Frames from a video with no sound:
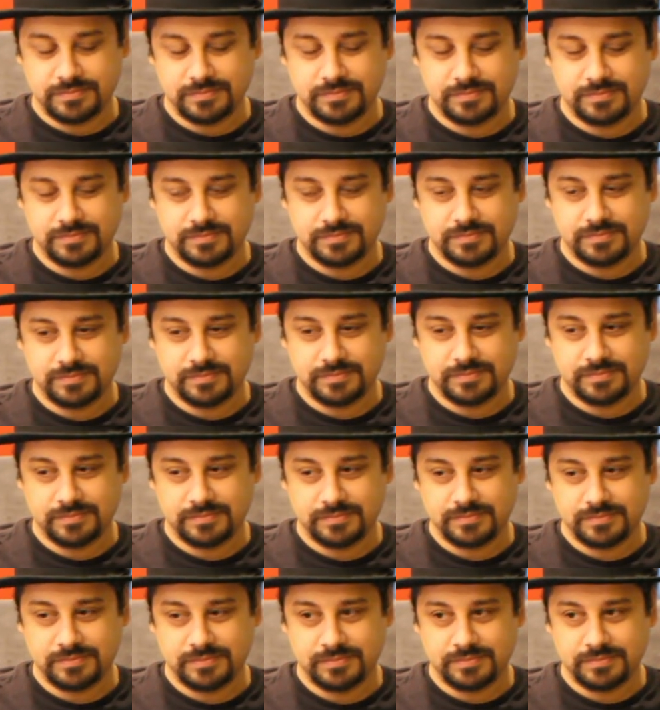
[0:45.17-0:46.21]

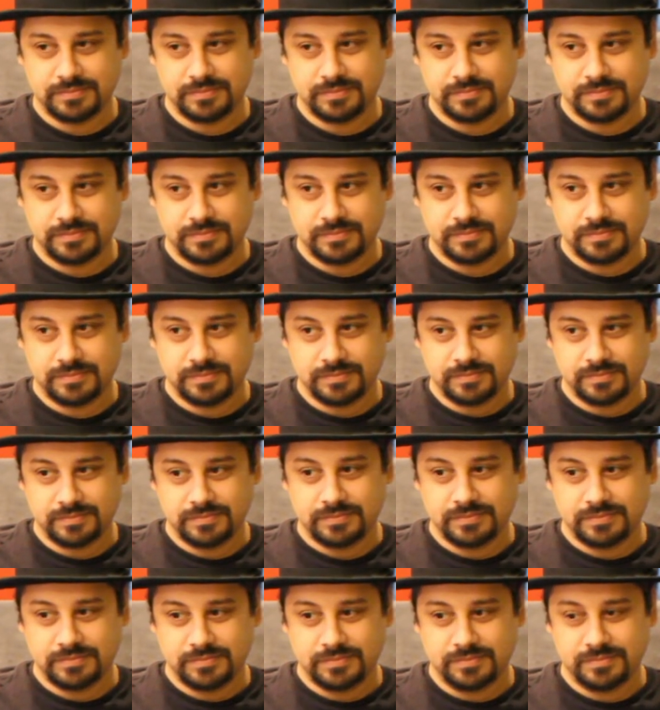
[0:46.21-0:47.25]

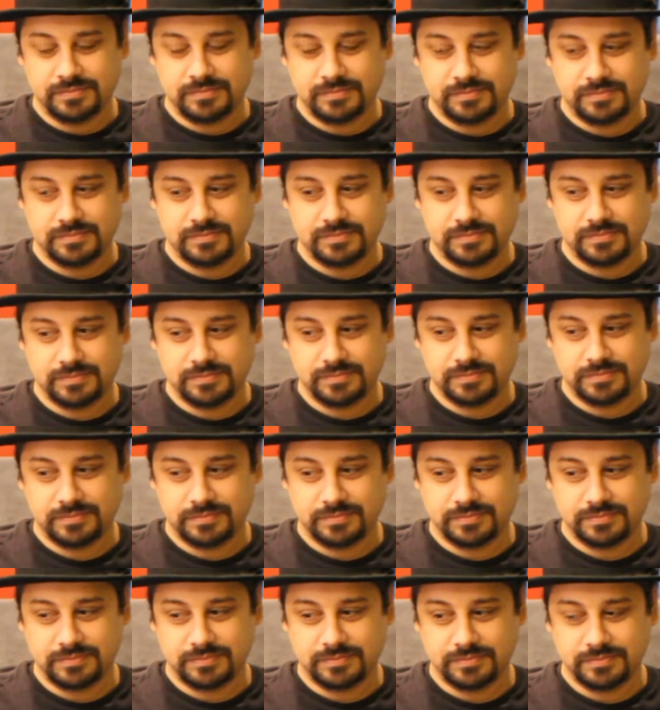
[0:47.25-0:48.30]

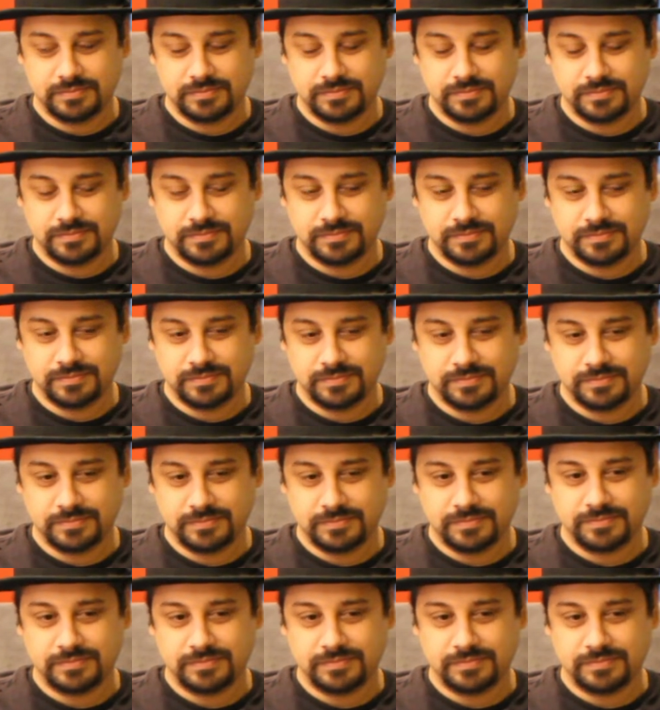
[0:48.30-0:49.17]
No words are spoken by the person on screen.